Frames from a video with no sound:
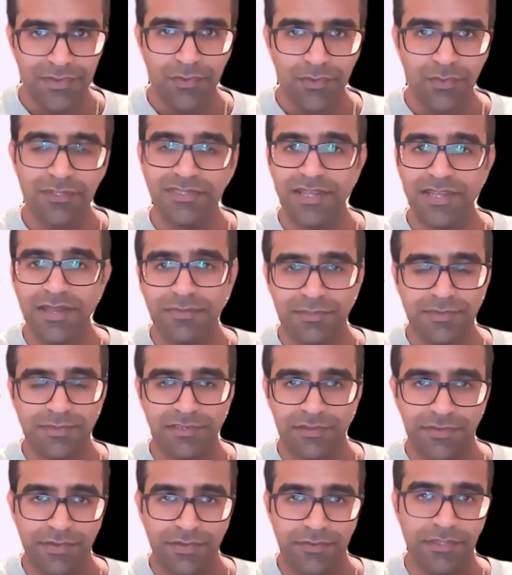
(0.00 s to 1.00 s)
WhatsApp,
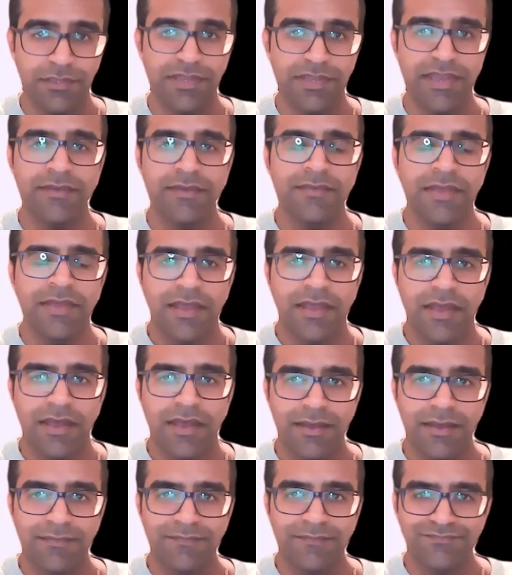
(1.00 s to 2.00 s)
especially if you're in the
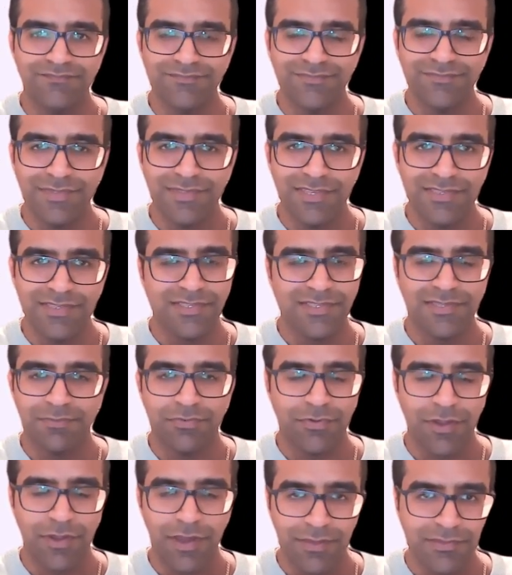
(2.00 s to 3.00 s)
UK, this is the
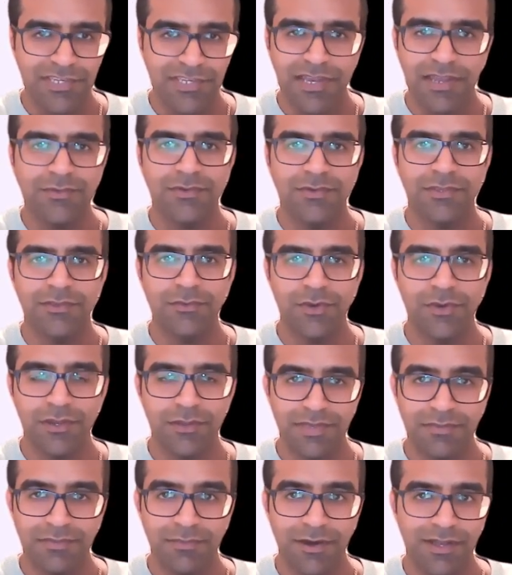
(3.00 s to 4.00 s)
prime channel you want to
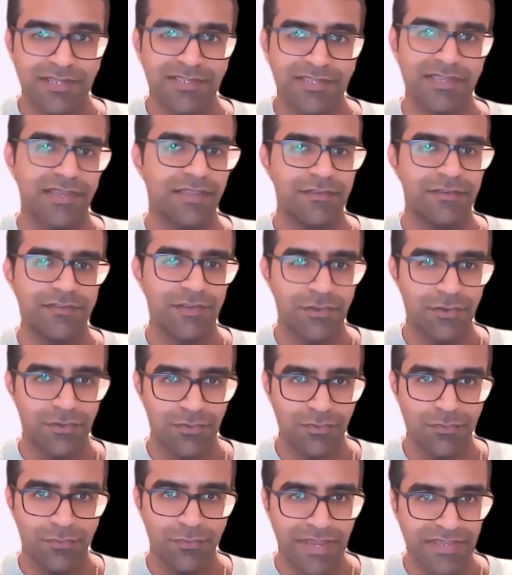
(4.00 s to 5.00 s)
be marketing in if you're not
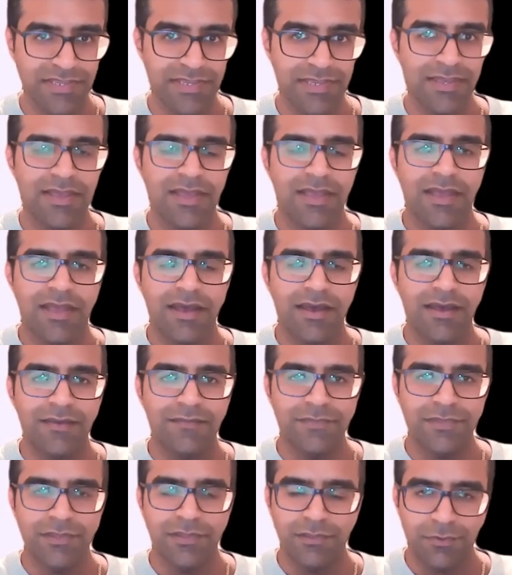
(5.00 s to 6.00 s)
already.
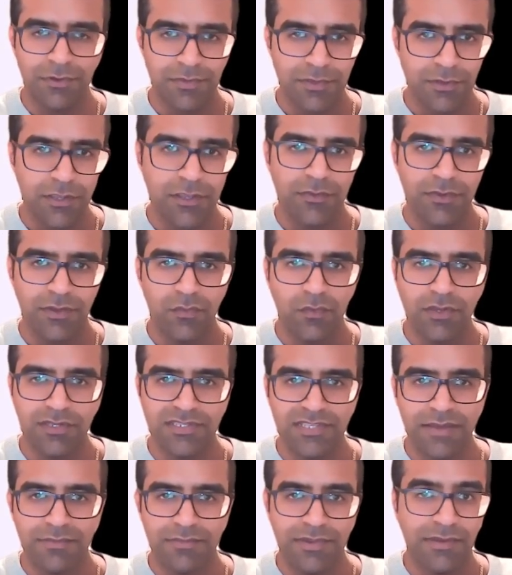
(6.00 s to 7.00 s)
You probably got your own
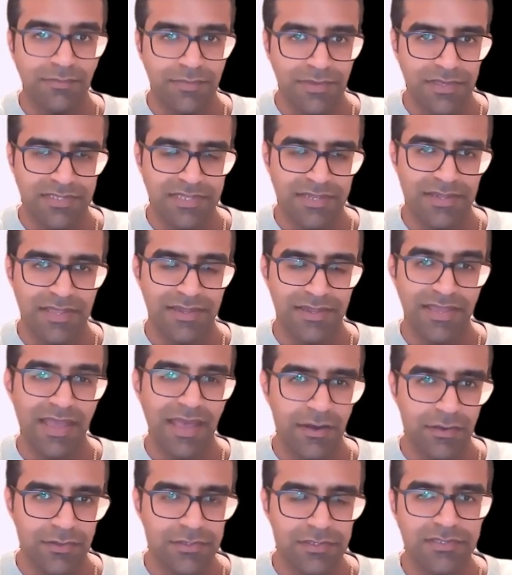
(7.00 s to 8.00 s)
WhatsApp numbers and
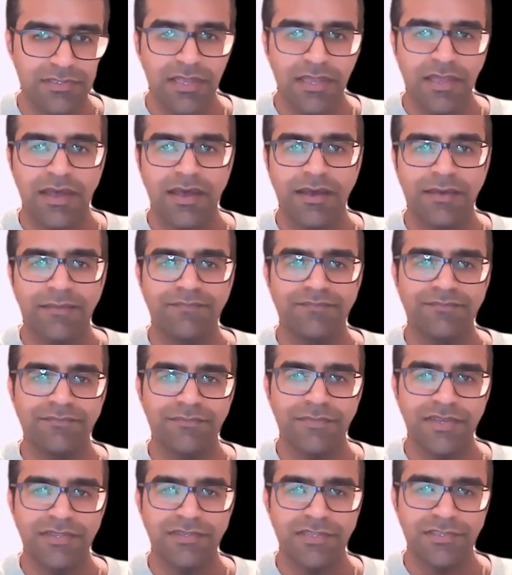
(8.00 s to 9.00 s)
accounts,
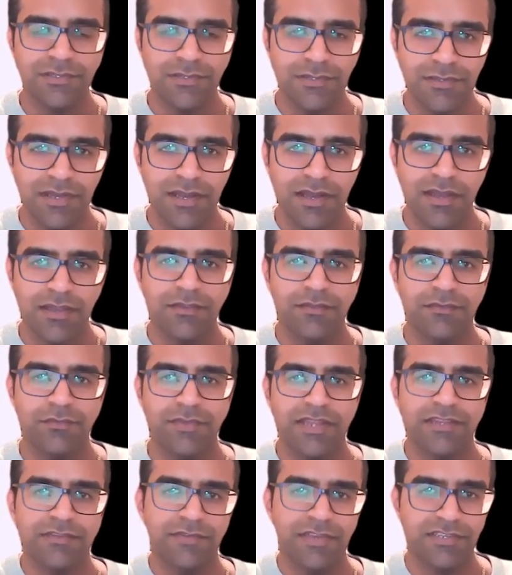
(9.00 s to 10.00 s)
but to do the kind of
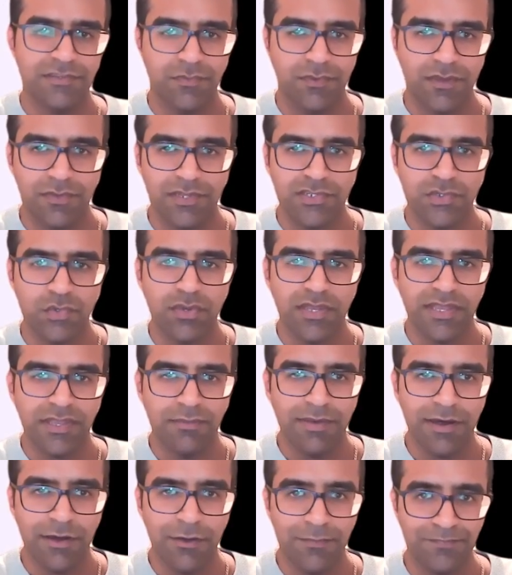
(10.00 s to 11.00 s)
reactivation work we're talking
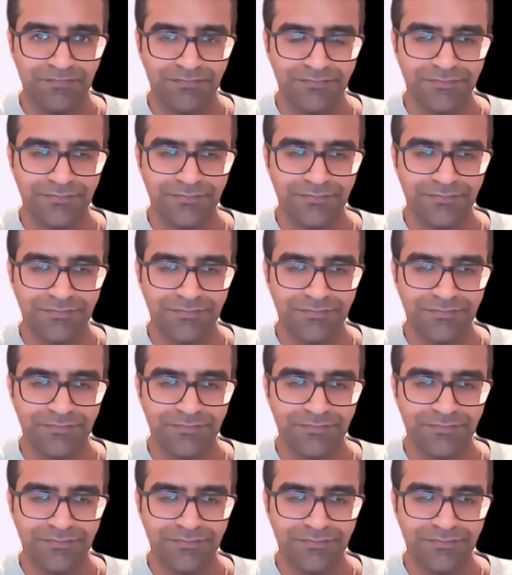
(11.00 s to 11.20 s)
about,